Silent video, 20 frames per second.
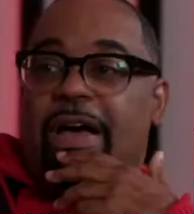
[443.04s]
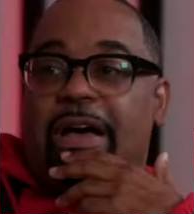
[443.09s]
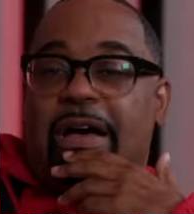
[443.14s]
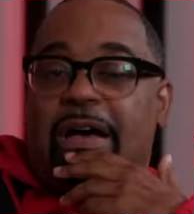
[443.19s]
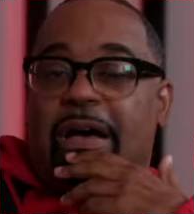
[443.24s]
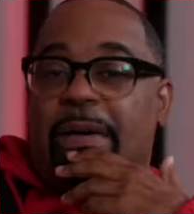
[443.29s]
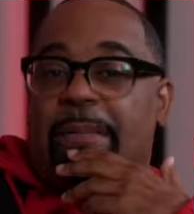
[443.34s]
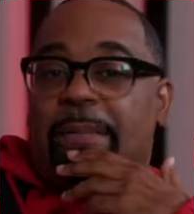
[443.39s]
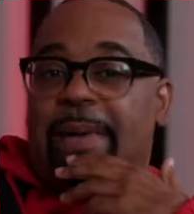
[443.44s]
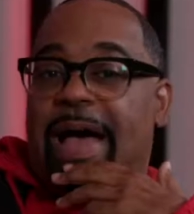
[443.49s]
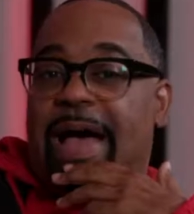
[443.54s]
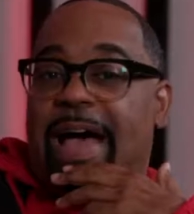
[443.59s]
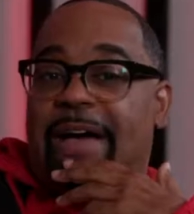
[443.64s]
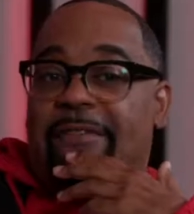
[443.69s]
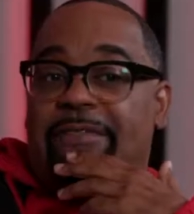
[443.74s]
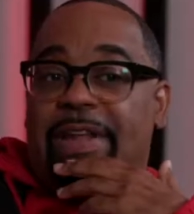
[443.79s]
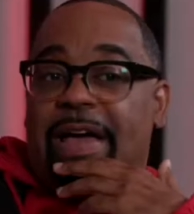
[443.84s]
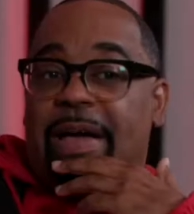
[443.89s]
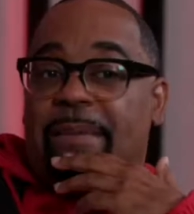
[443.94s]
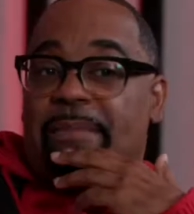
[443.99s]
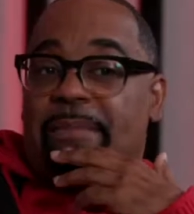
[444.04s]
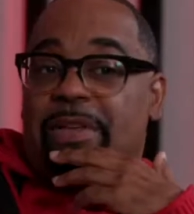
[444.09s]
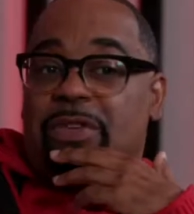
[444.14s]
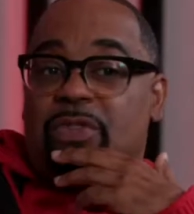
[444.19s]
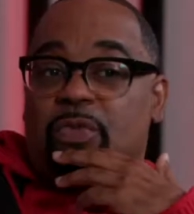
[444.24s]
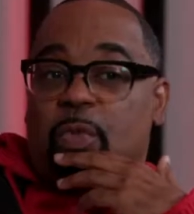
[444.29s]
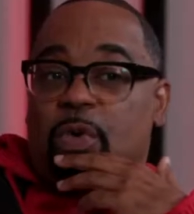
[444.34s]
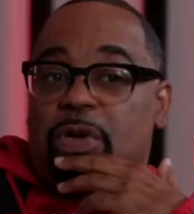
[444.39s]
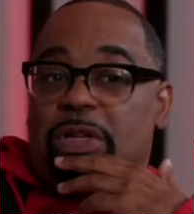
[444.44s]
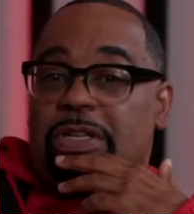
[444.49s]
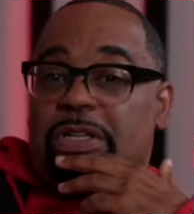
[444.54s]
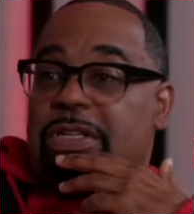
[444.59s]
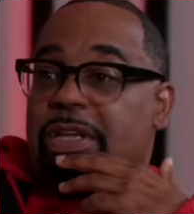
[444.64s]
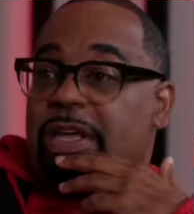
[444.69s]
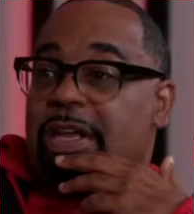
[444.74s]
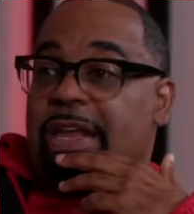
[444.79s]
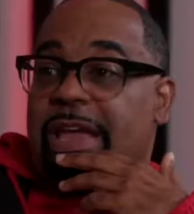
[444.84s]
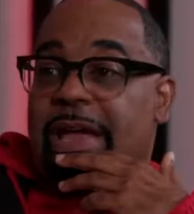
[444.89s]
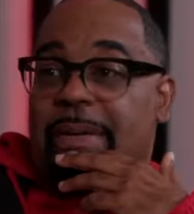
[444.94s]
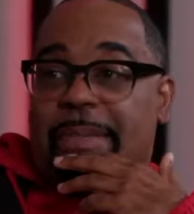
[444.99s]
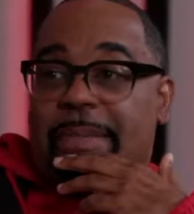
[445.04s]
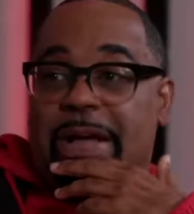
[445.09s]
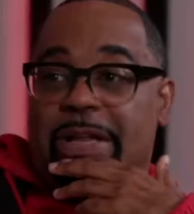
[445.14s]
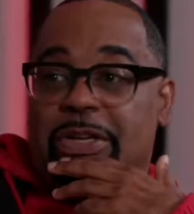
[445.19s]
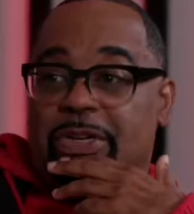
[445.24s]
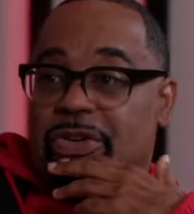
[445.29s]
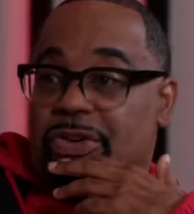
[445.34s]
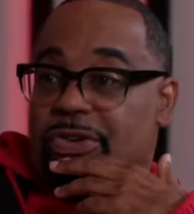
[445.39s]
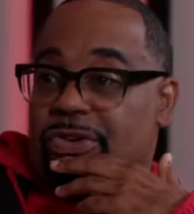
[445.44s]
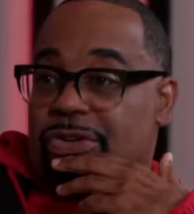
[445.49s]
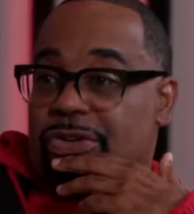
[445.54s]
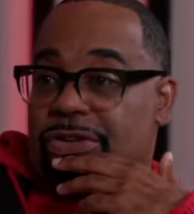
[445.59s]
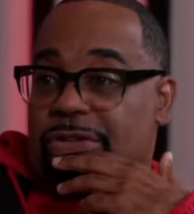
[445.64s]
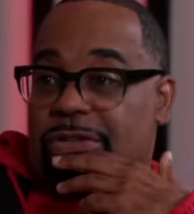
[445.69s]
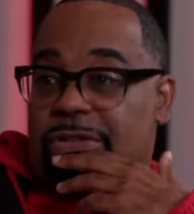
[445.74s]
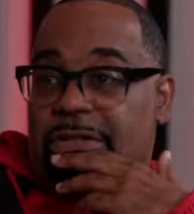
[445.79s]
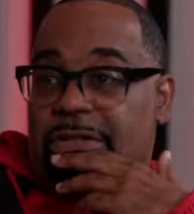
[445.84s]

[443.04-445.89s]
I've not missed one Sunday at my church,